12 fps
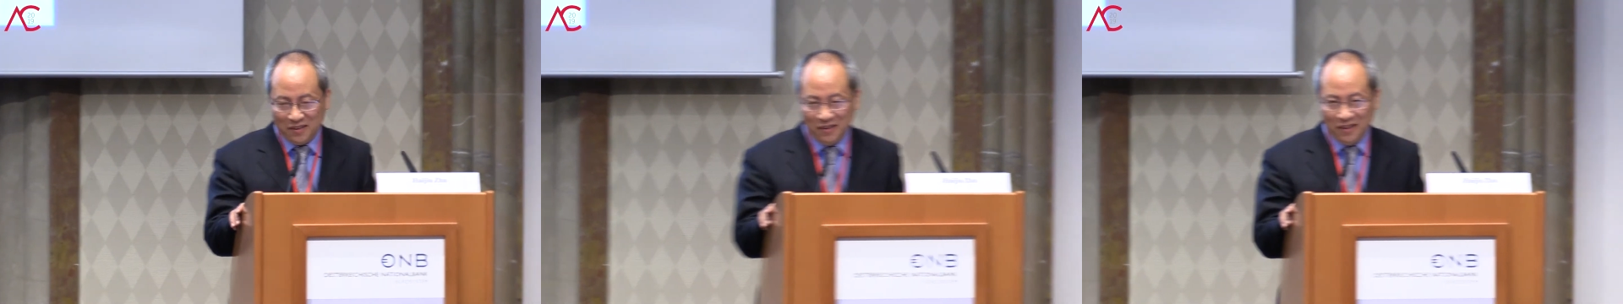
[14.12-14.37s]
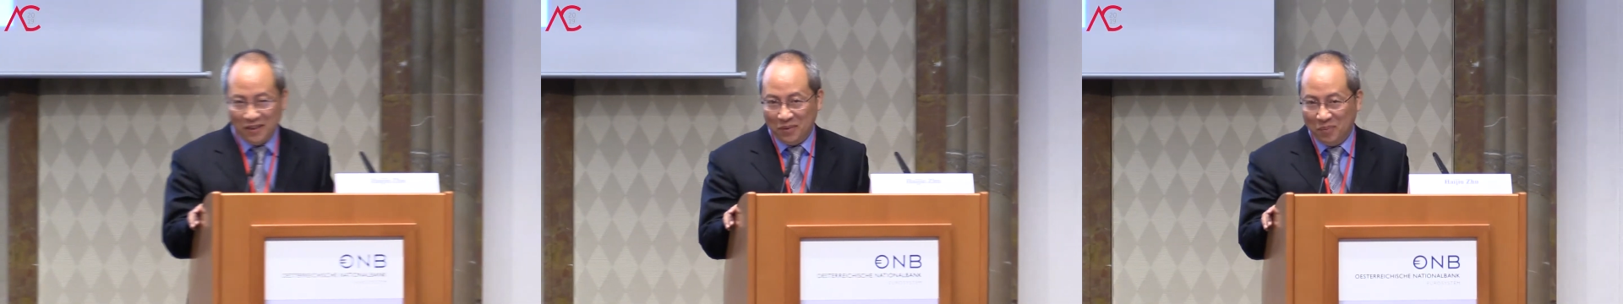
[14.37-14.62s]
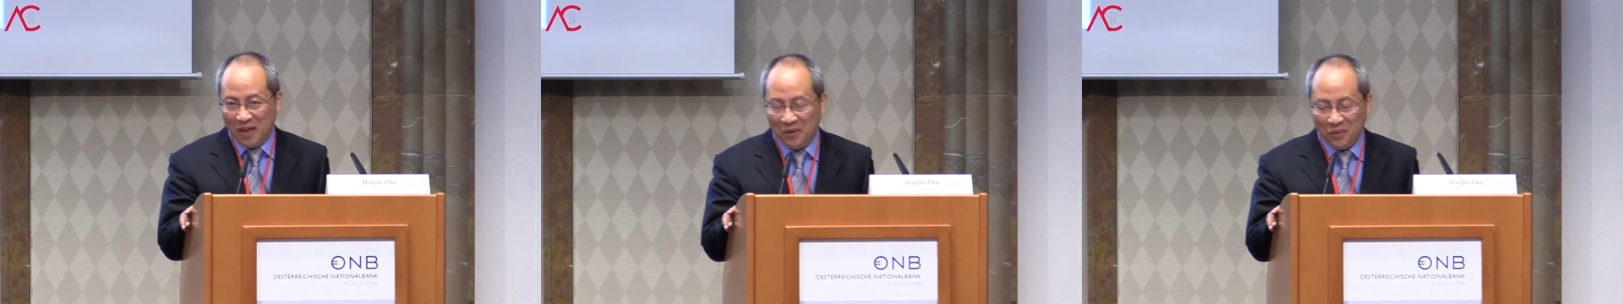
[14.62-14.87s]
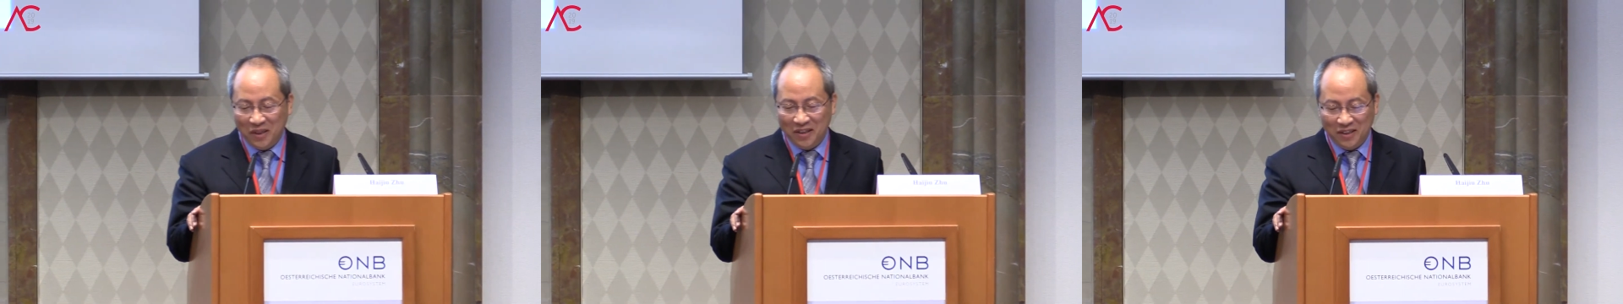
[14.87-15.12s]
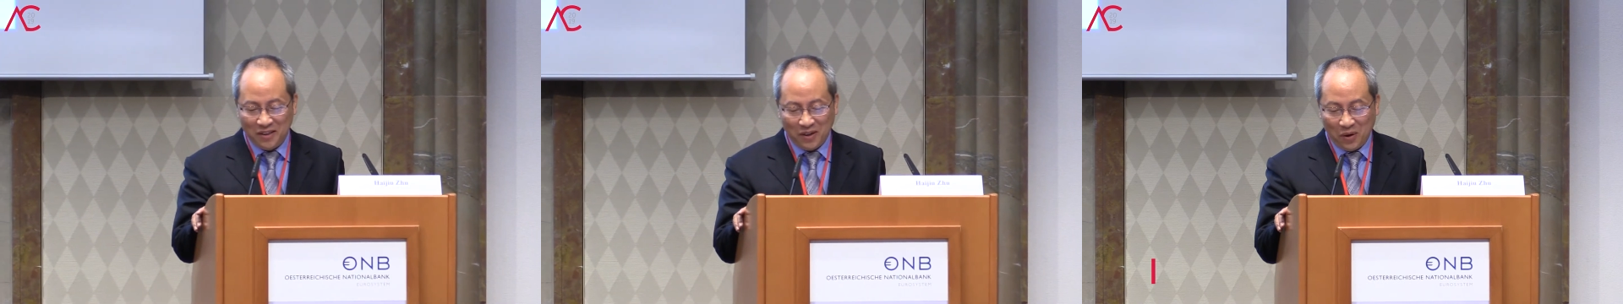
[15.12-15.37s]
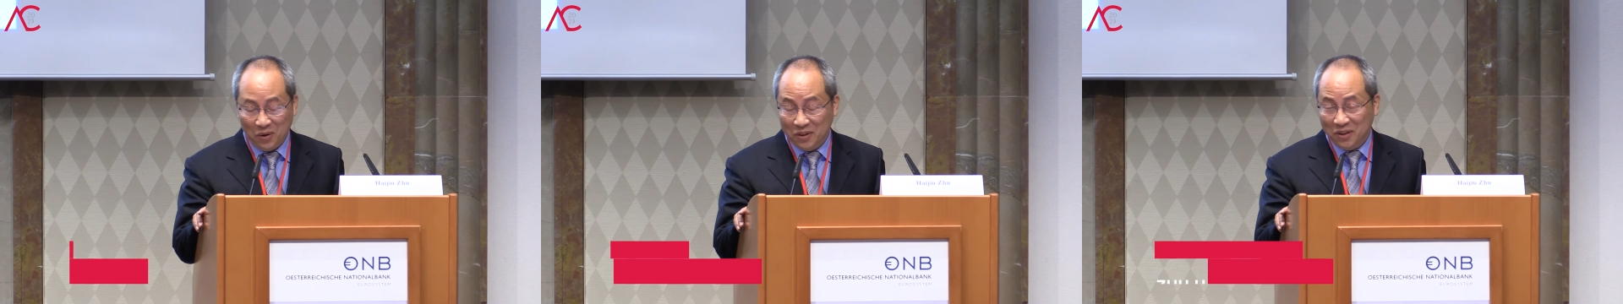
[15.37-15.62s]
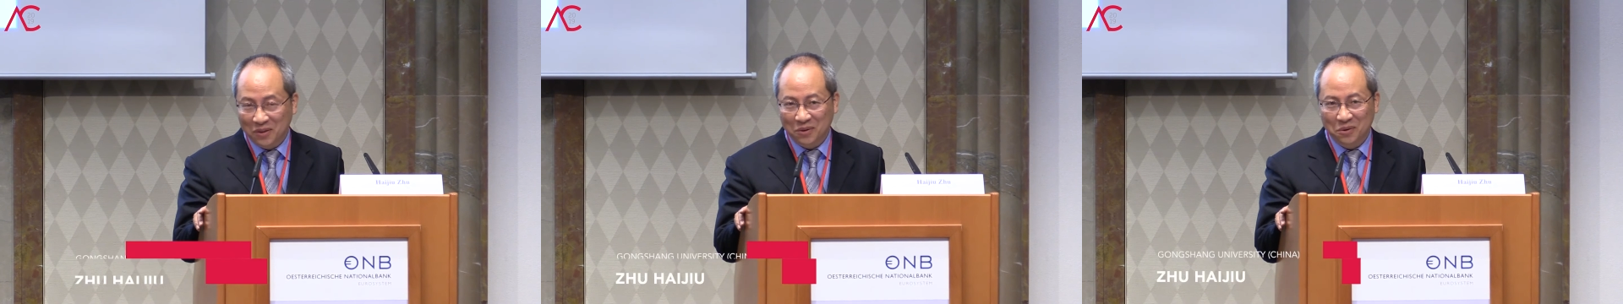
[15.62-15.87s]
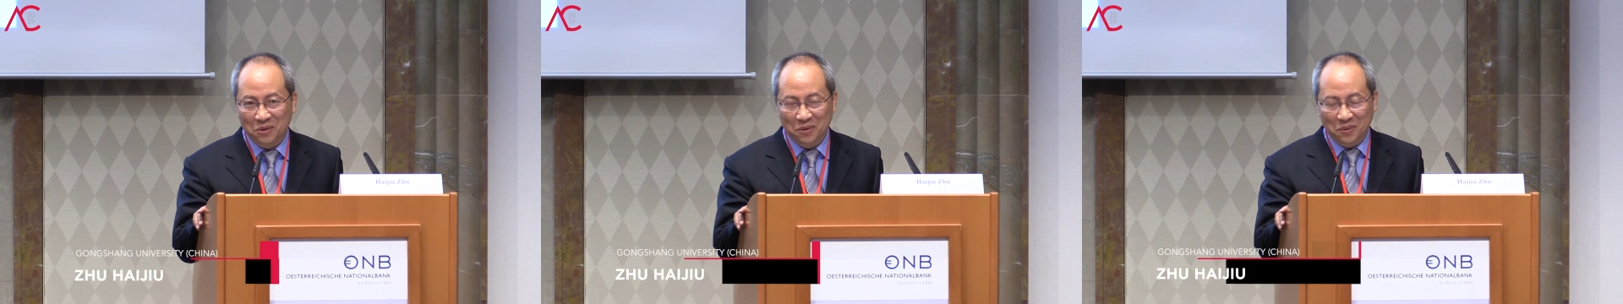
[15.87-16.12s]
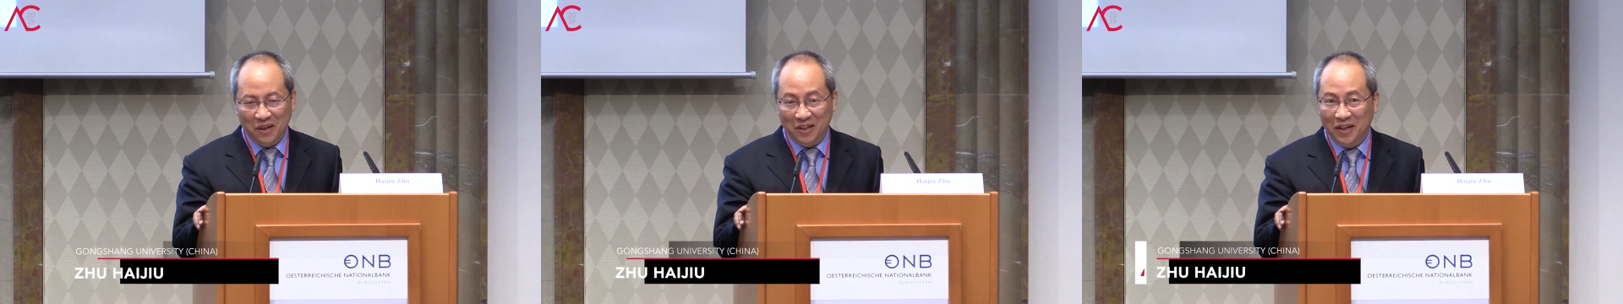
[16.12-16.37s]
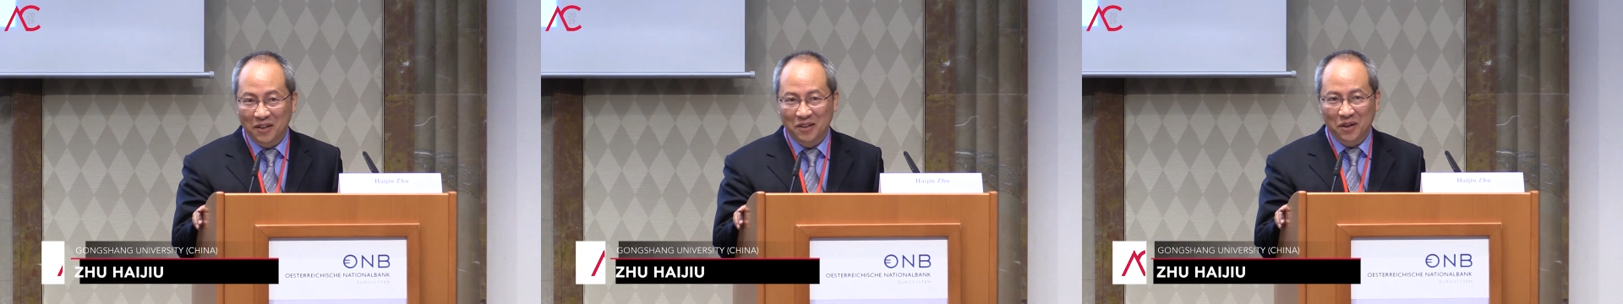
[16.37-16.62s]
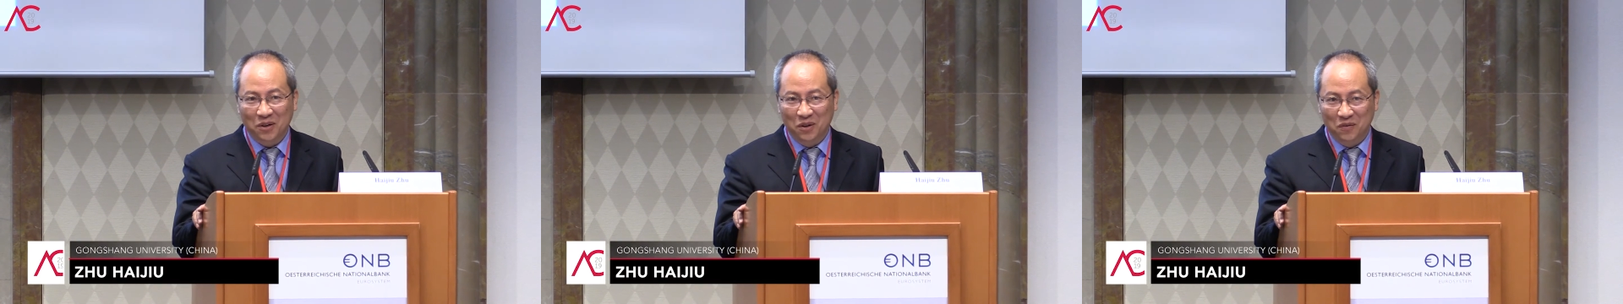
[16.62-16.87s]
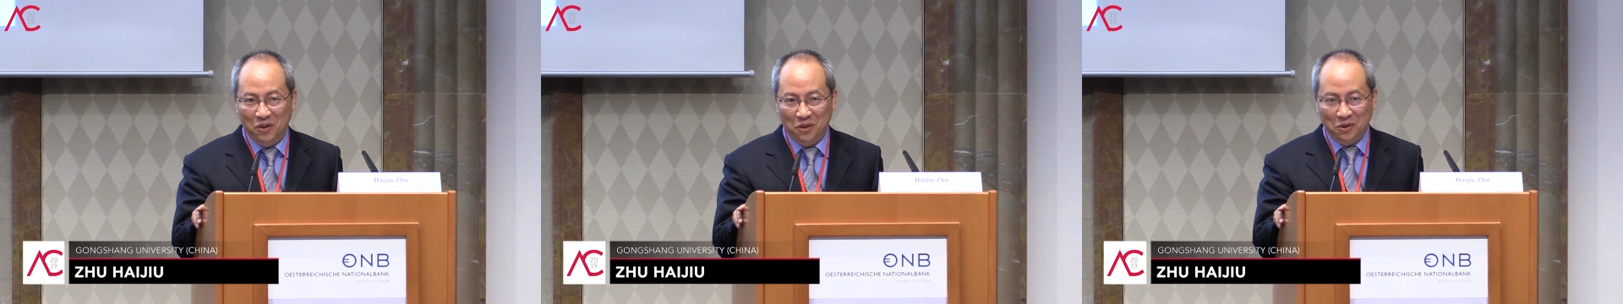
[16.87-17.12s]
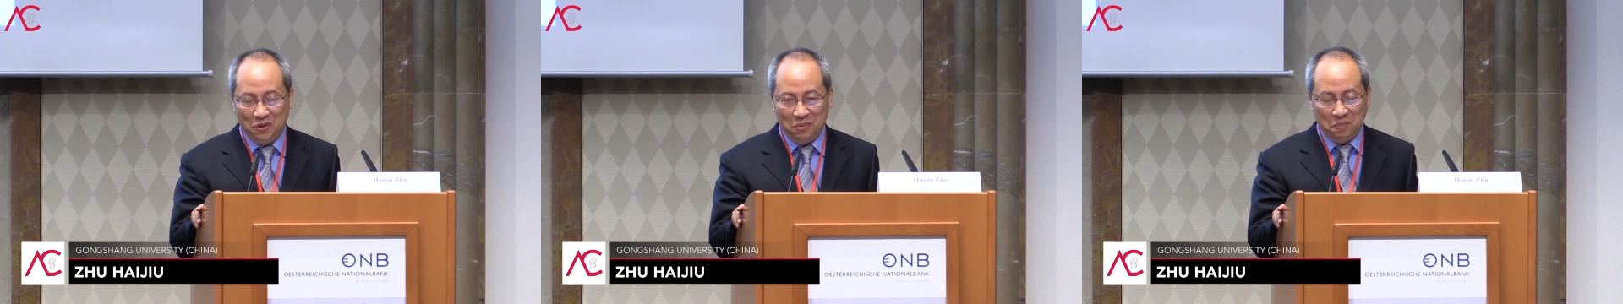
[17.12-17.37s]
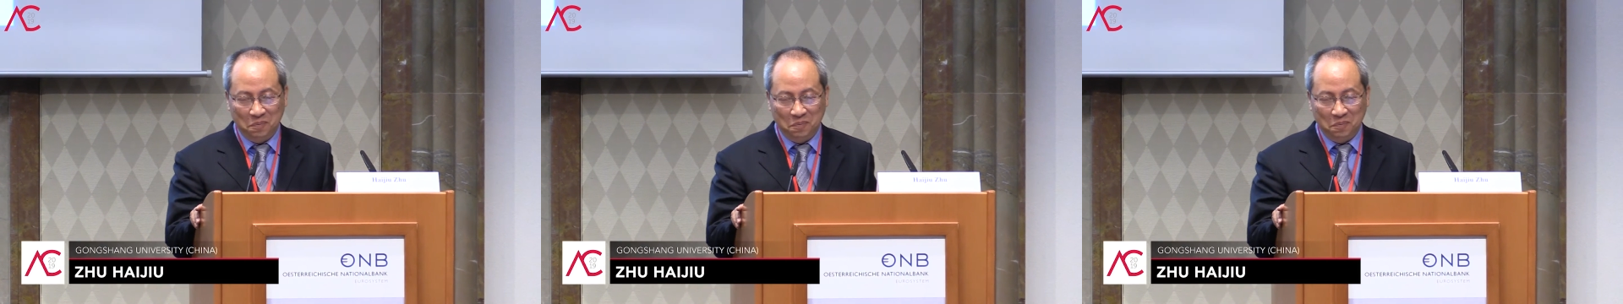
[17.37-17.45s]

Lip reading: It's my great honor to attend the conference.